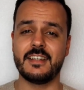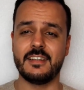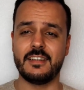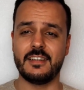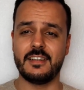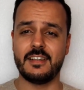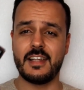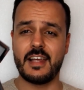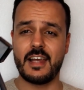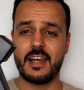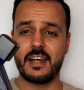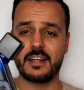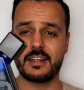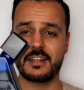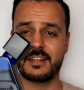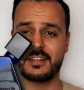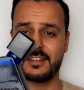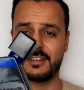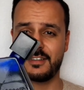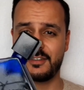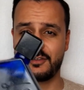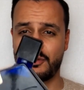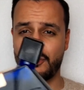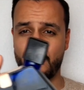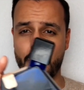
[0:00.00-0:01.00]
L'air
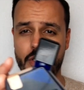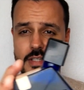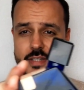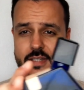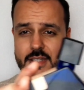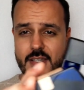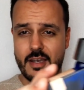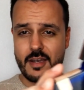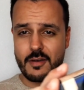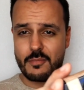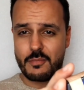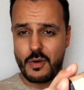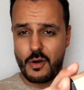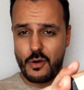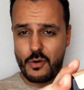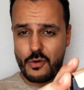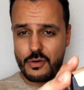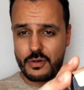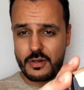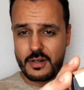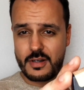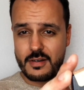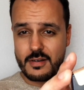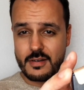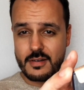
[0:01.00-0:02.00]
du Désert
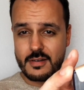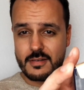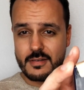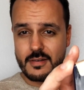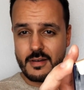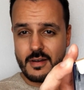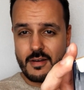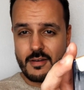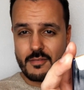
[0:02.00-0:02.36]
Marocain